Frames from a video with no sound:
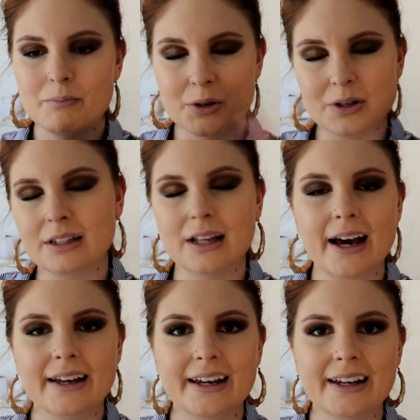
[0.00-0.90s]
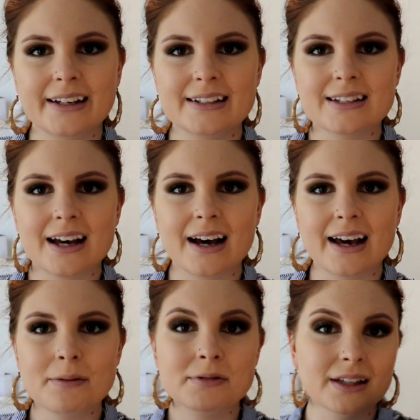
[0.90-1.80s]
beauty line, and I
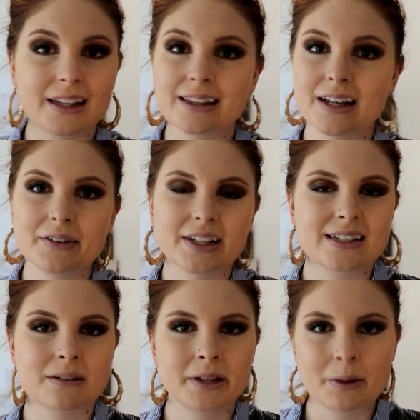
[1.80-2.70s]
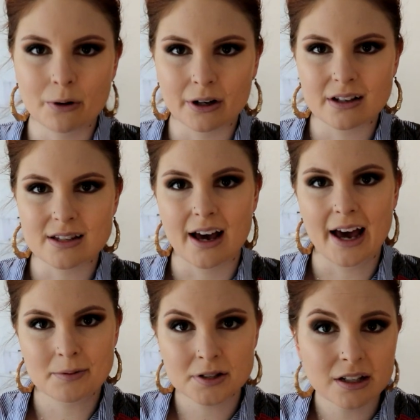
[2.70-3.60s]
absolutely love it. Like, some of their products are
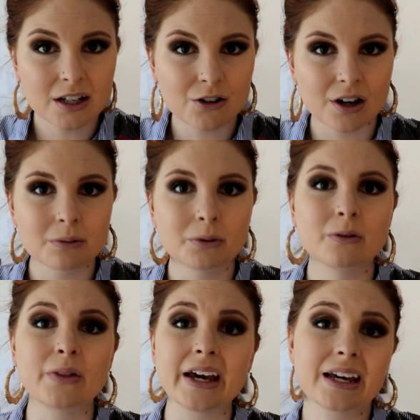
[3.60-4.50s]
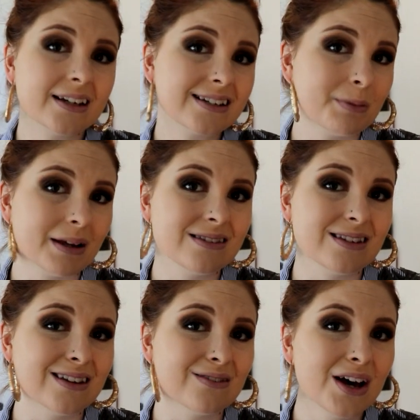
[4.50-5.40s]
absolutely incredible, they're
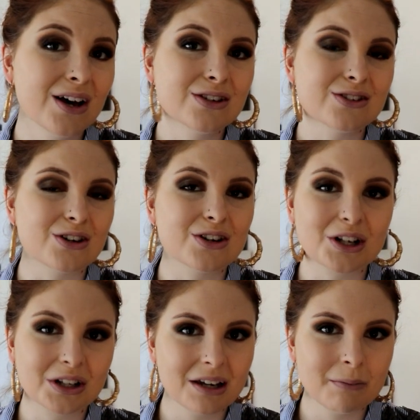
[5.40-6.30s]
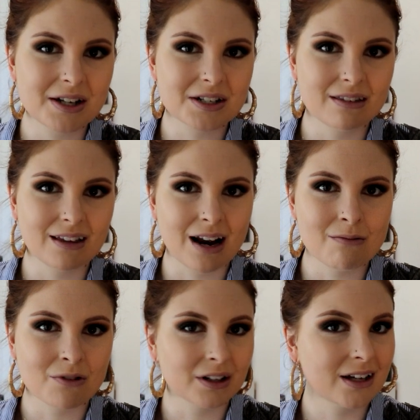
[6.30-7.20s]
inexpensive, so you can only imagine that
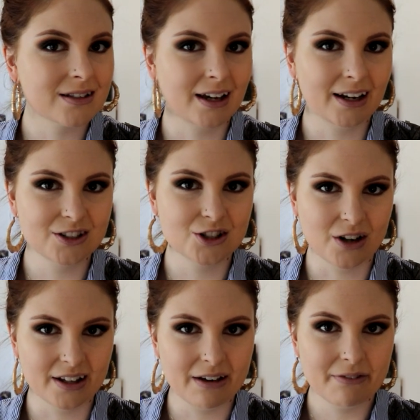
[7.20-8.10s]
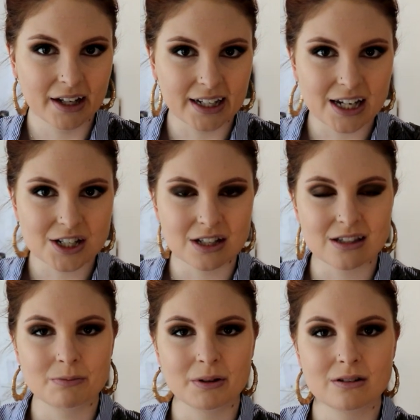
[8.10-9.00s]
I'm really excited to try their
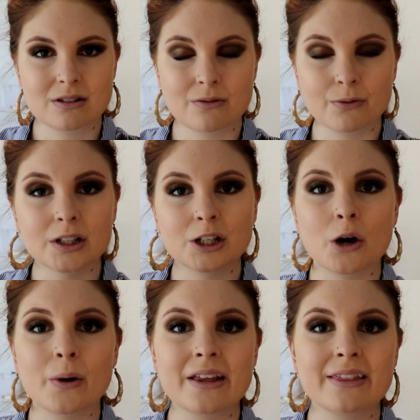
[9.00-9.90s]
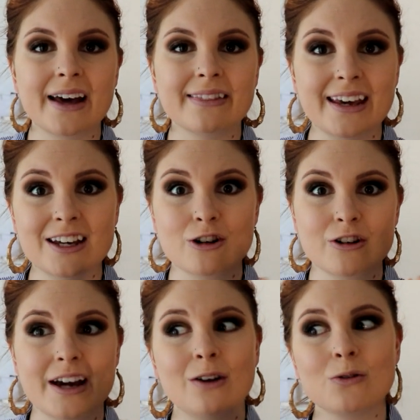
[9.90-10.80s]
foundations, but fully knowing that they can
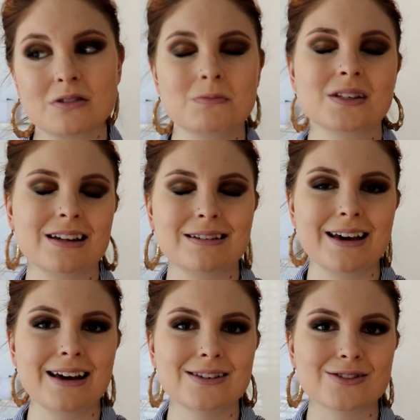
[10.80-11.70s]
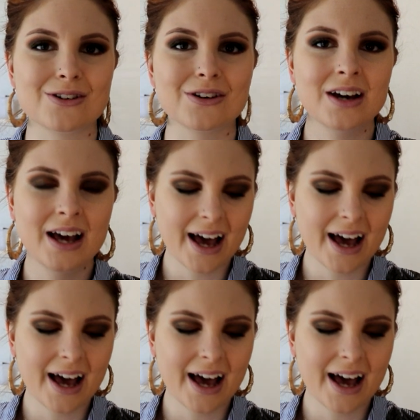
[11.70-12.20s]
create awesome skincare. So